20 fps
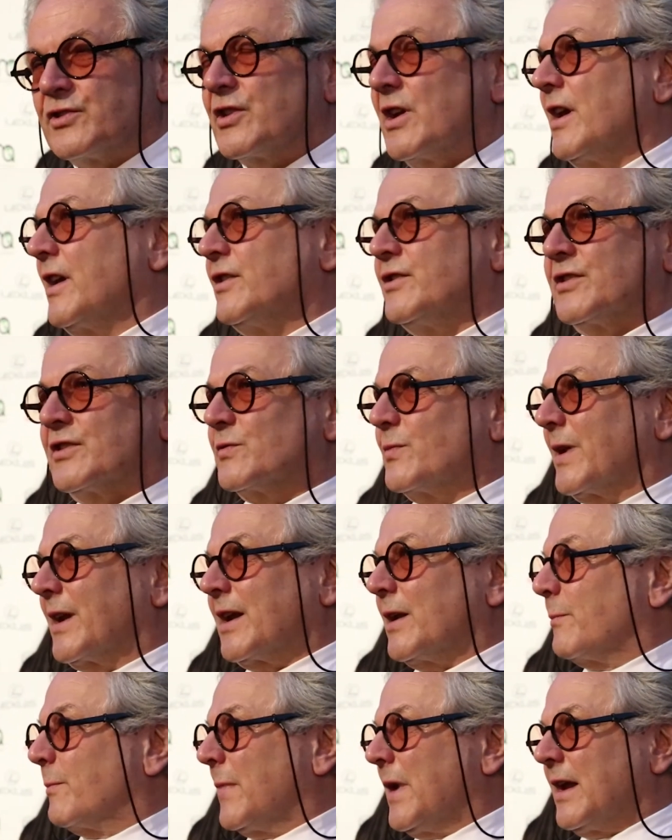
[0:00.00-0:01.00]
changes, we
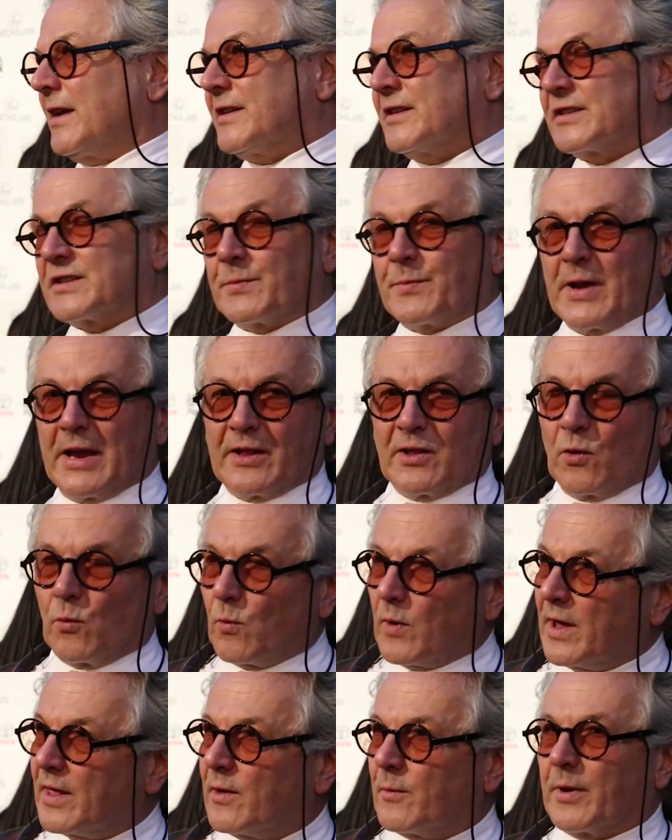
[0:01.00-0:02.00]
can anticipate the
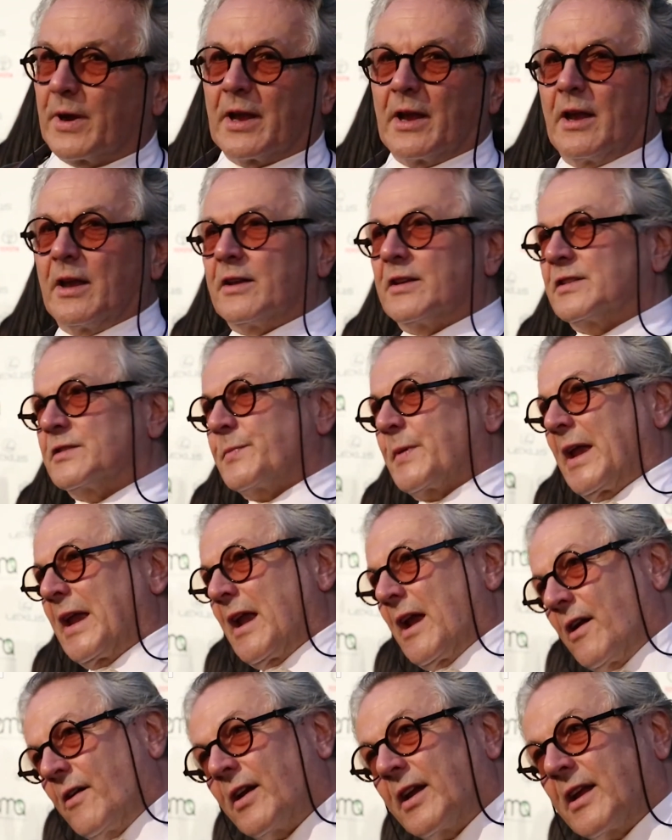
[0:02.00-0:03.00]
weather, we can anticipate
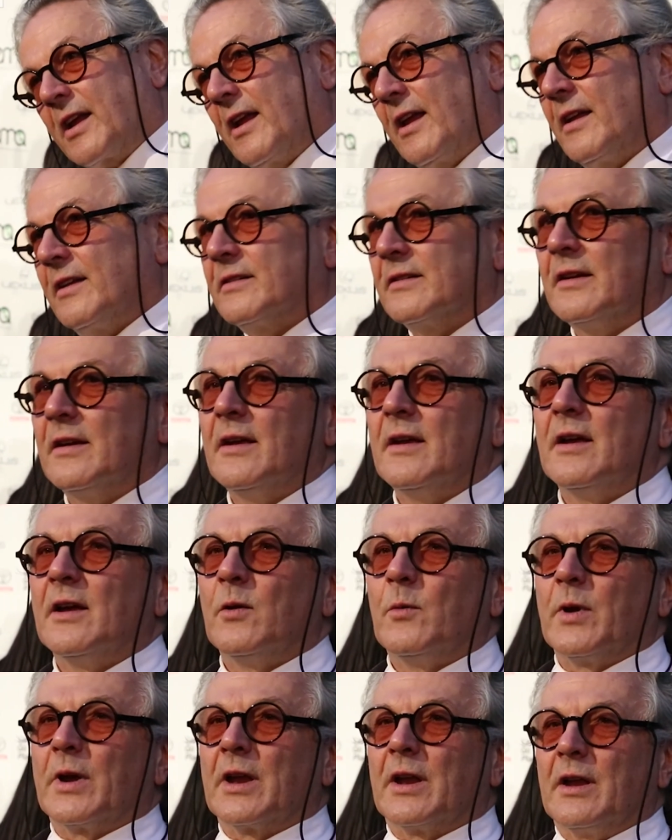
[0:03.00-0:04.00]
hurricane.
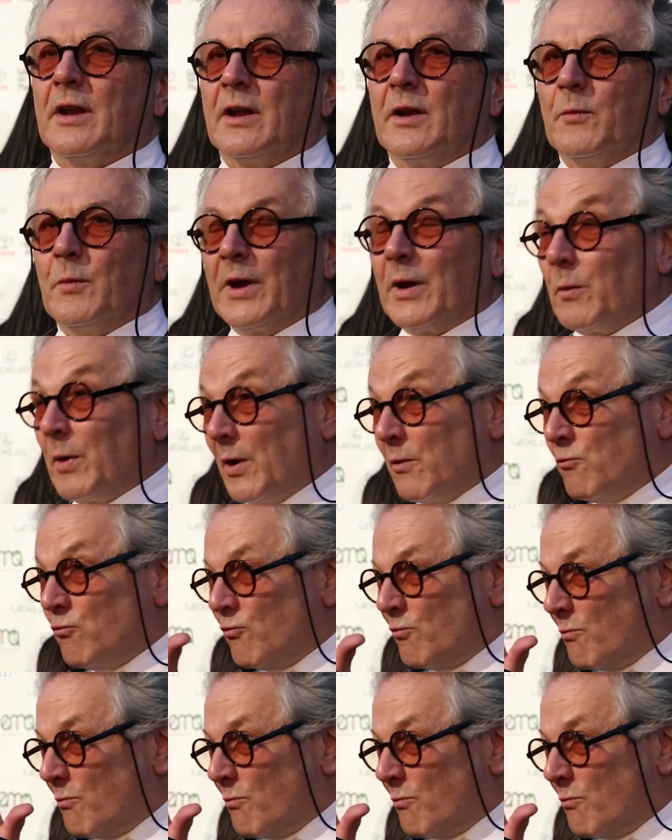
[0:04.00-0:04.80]
We're